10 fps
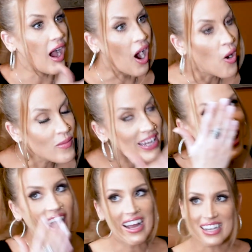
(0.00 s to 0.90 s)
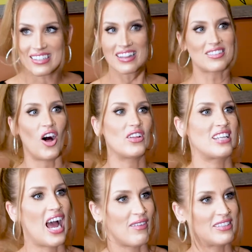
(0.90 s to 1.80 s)
Oh my God. I say this all the
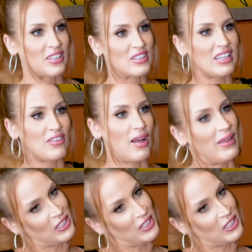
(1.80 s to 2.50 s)
time. I seriously feel, I'm like,